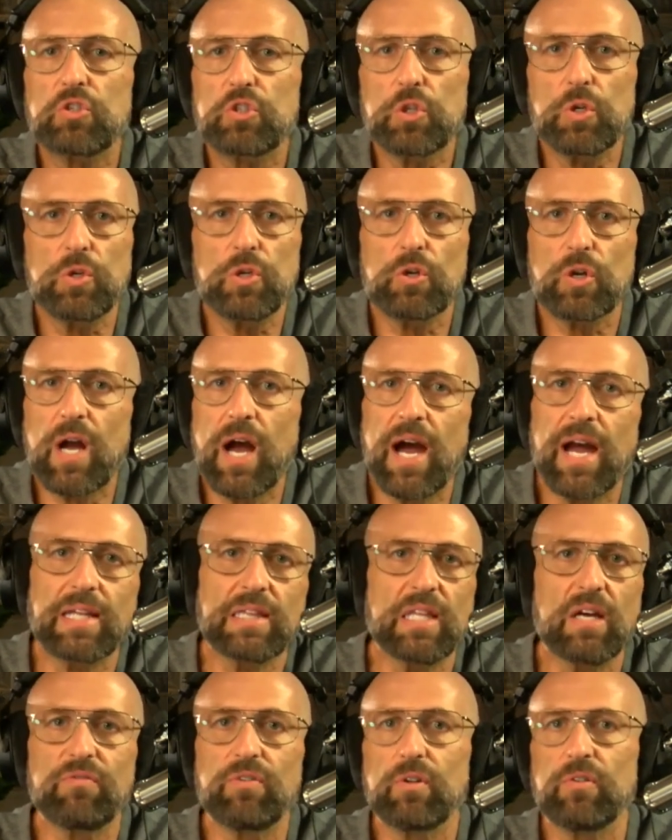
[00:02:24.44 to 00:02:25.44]
junior
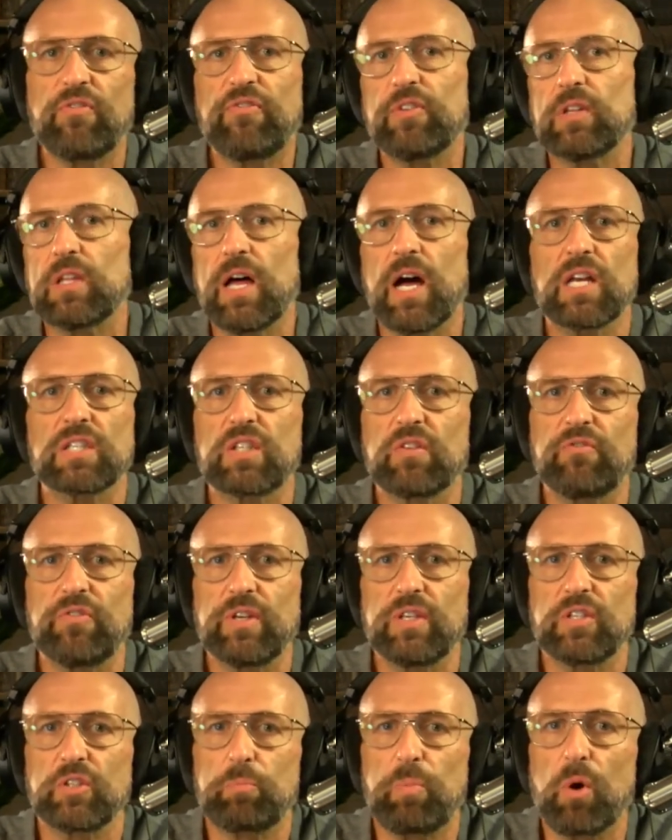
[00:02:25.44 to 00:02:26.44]
high-level
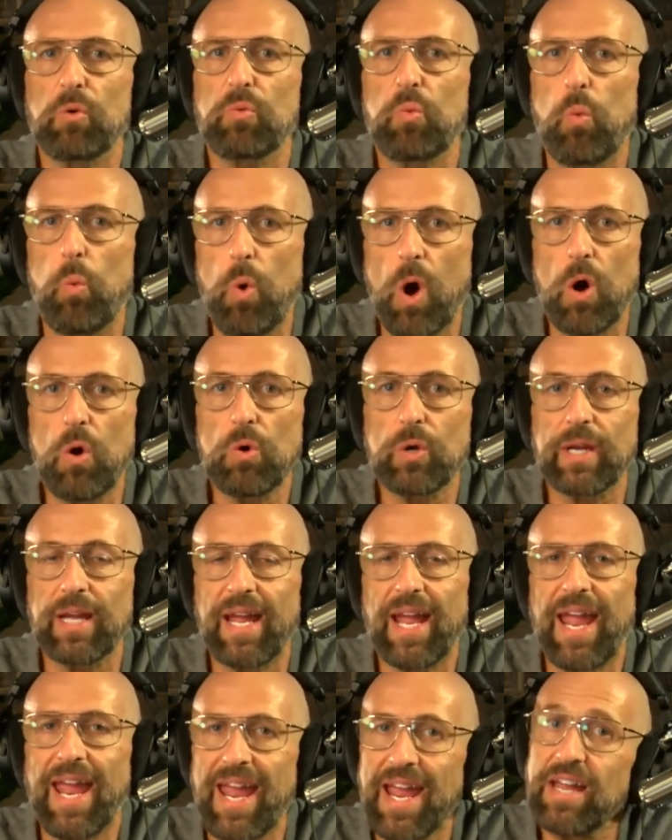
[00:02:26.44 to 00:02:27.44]
philosophy is both woke
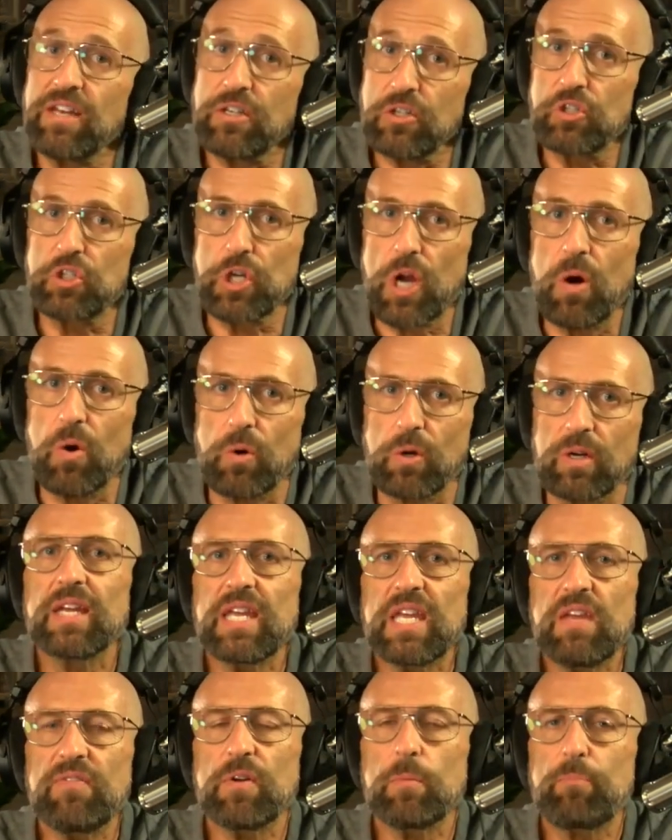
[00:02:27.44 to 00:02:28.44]
and a joke.
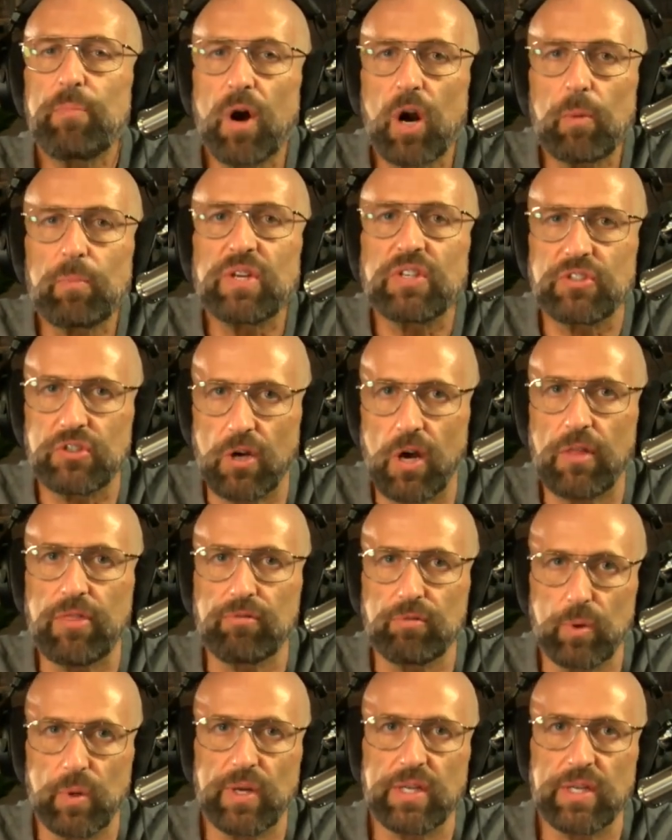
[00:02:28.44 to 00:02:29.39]
Even Barbie saw through